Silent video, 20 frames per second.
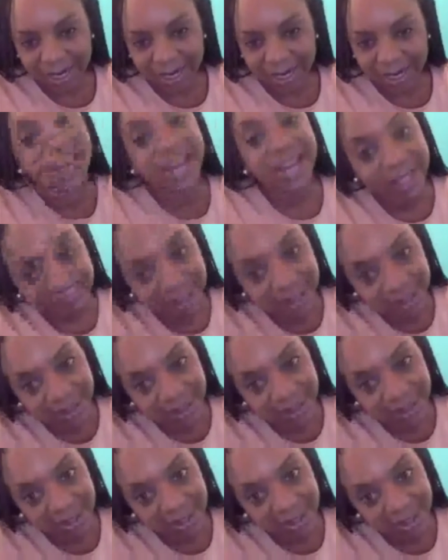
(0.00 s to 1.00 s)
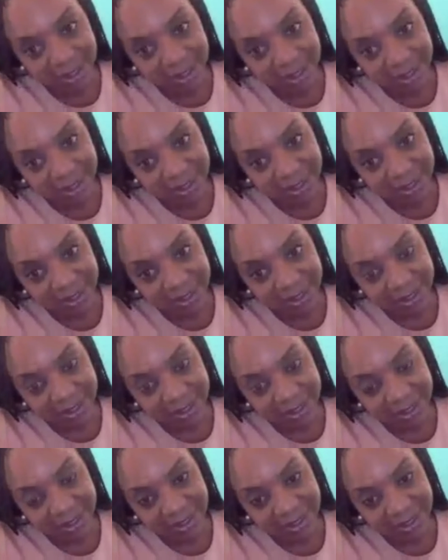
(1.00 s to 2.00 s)
was Faith.
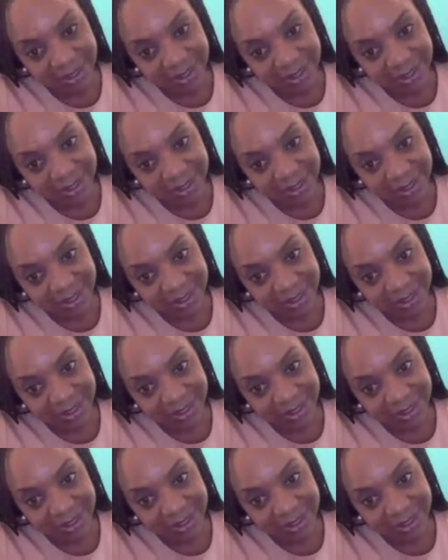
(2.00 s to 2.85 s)
Oh my God.